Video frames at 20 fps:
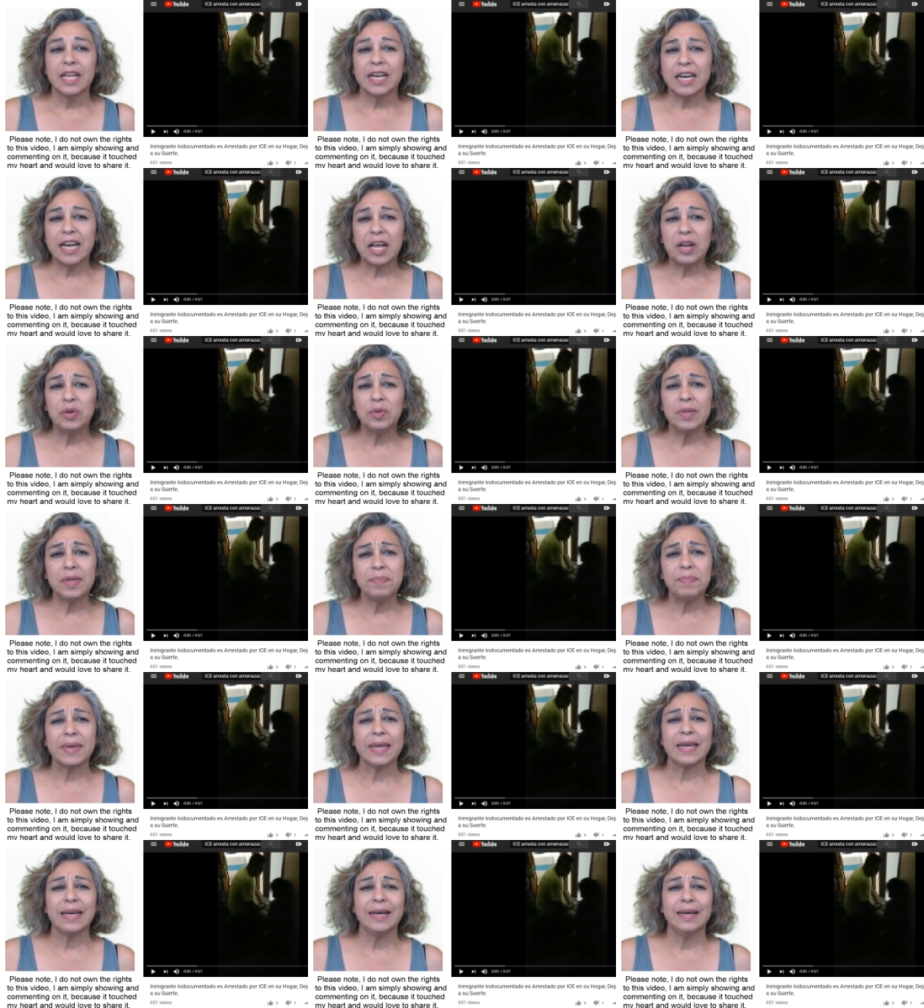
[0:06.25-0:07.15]
not only
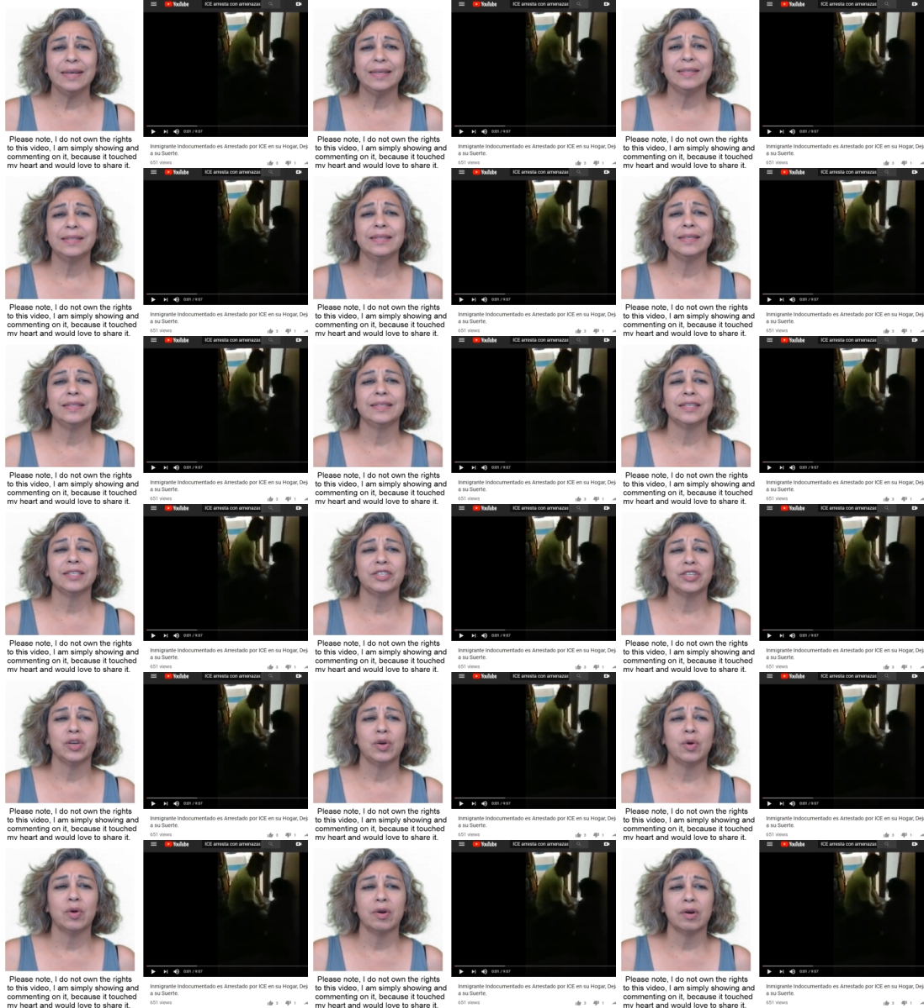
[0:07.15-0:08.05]
because it's such
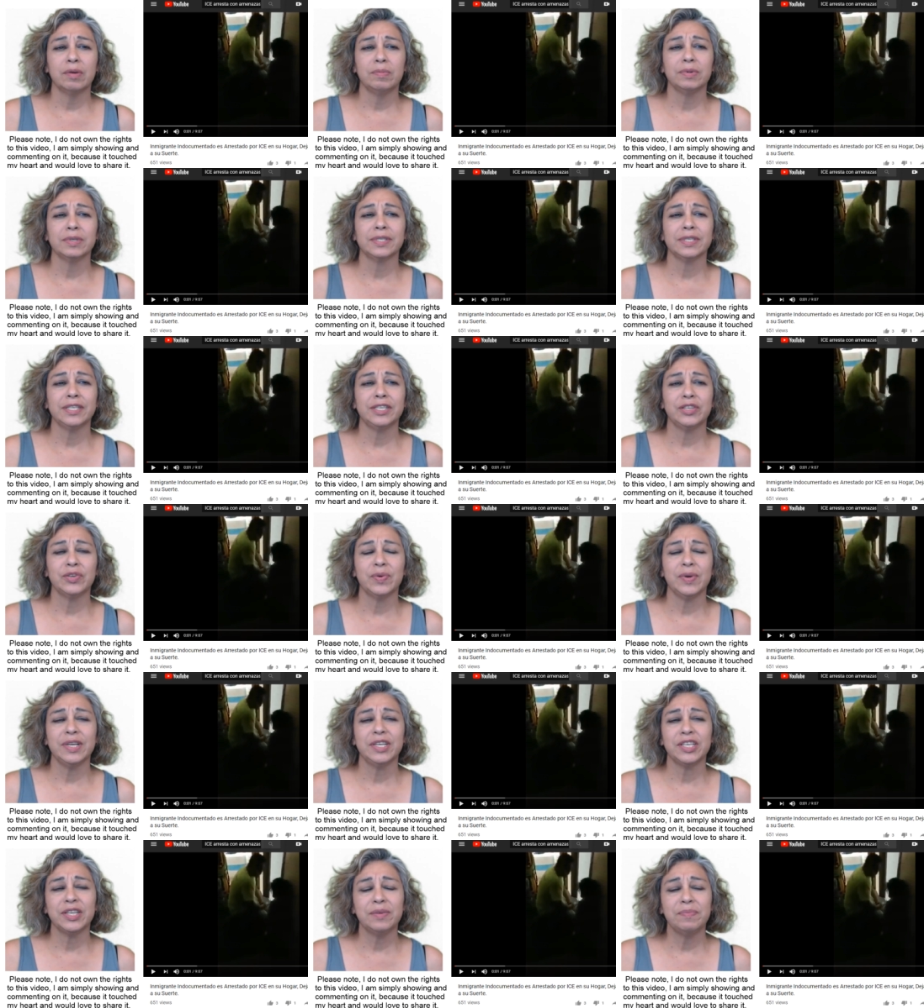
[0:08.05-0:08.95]
a horrible
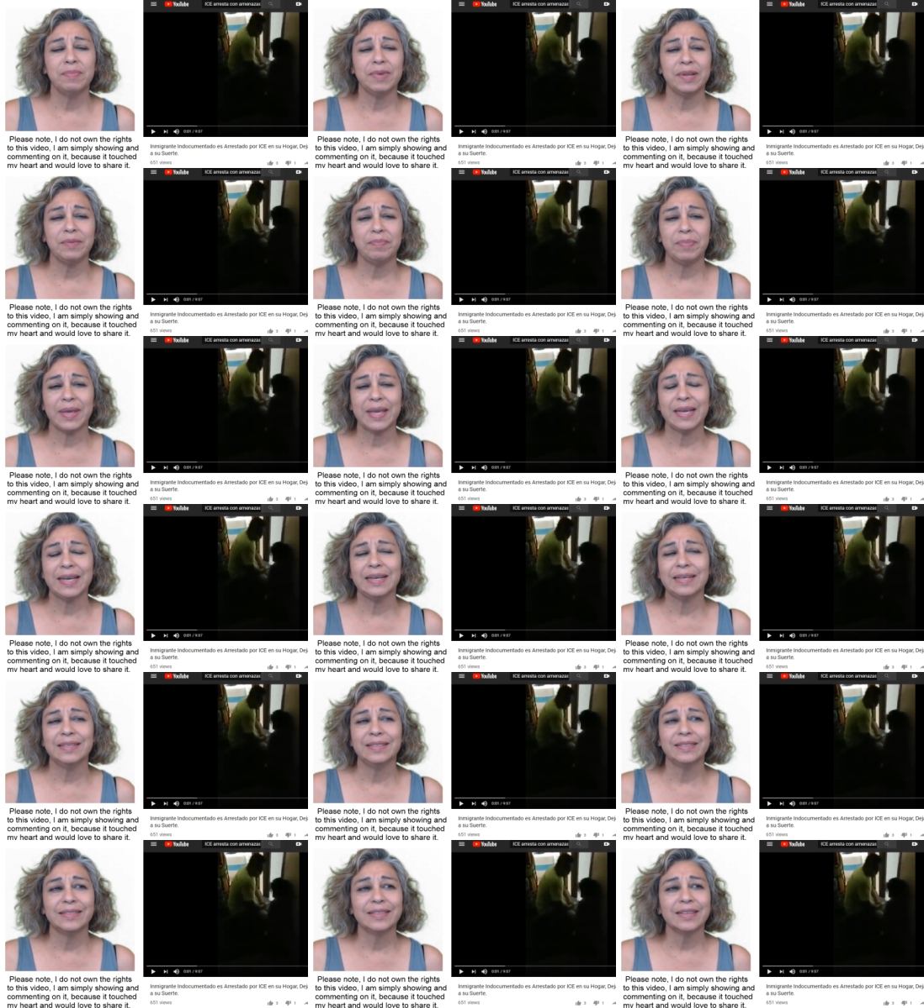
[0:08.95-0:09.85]
situation, but
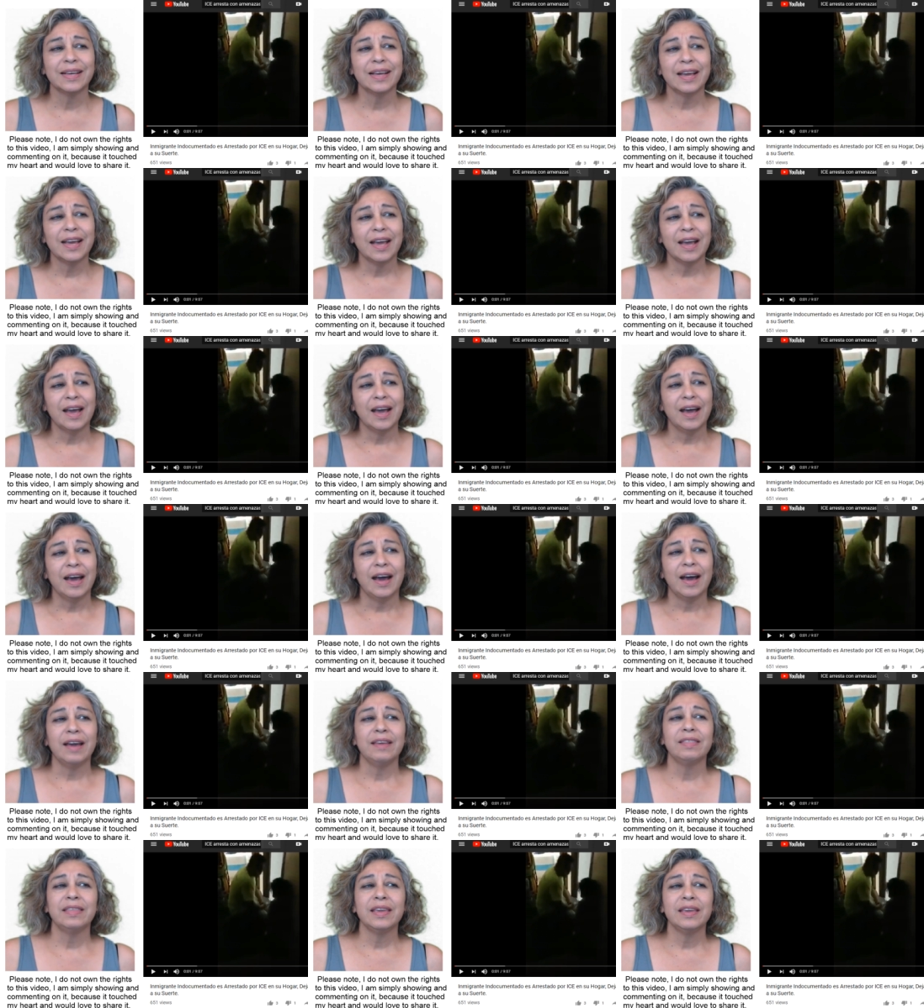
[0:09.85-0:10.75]
because
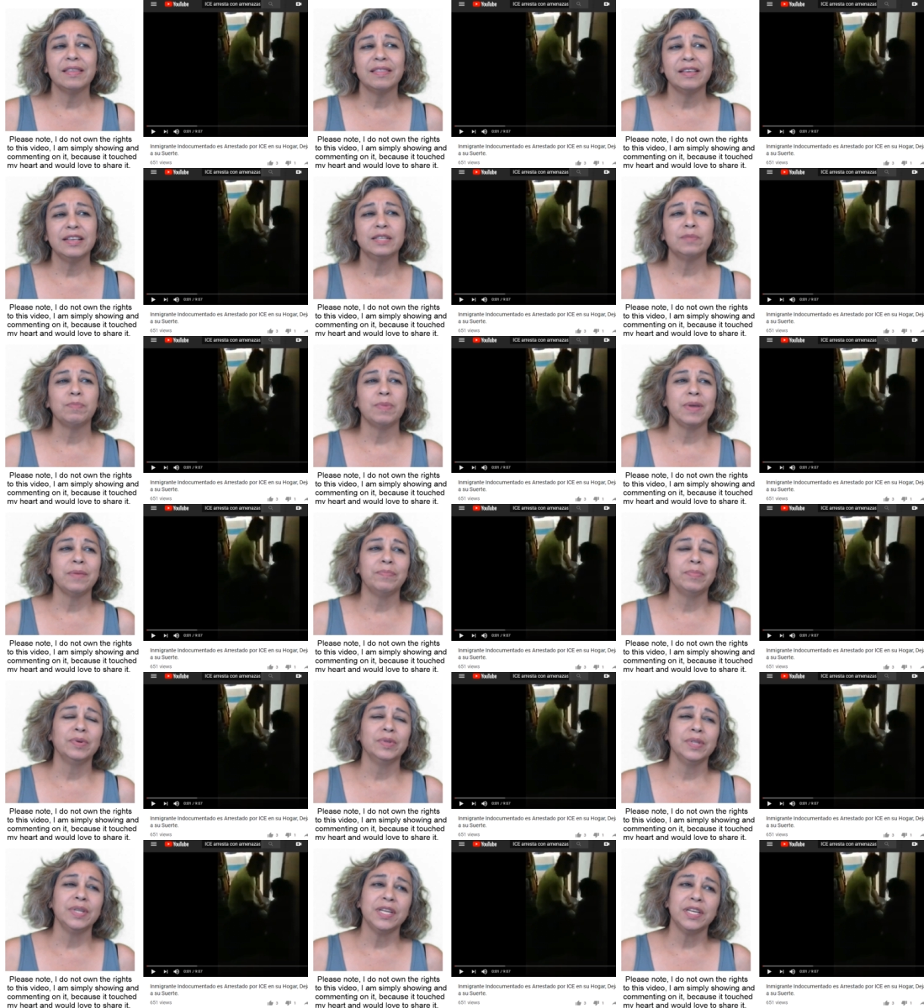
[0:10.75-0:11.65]
I think these
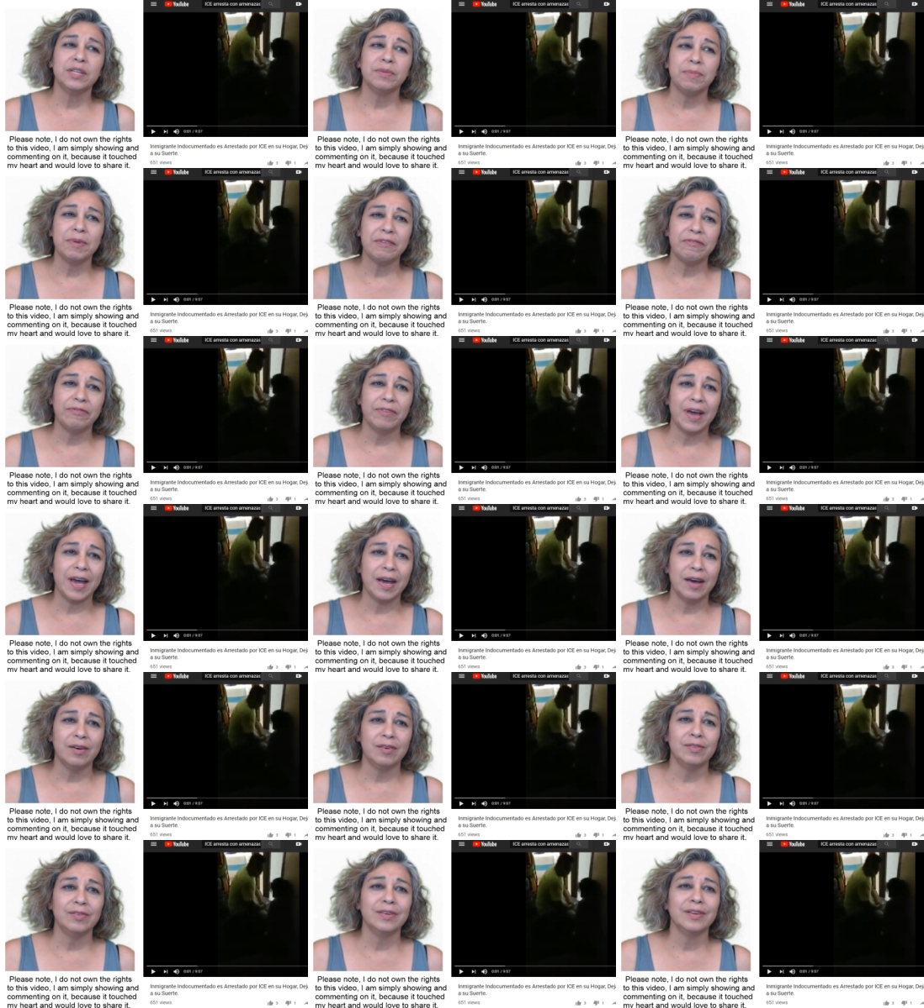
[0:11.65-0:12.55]
people need to be
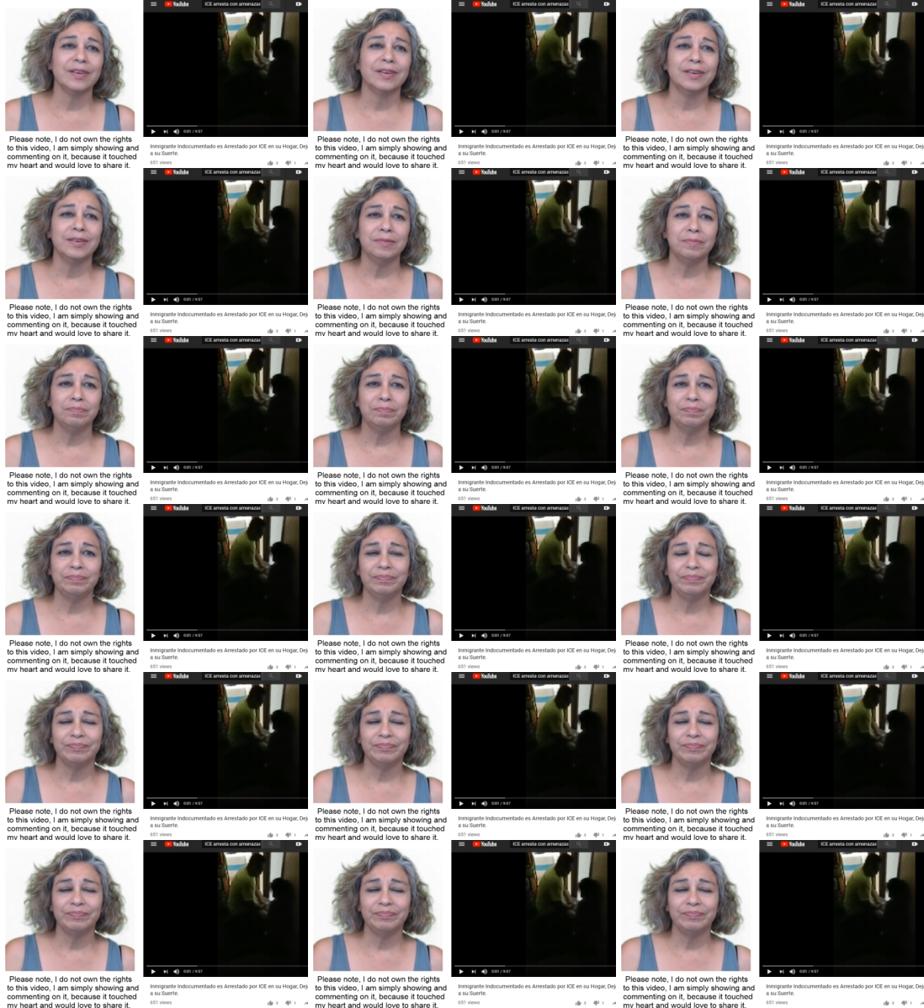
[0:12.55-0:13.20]
found um,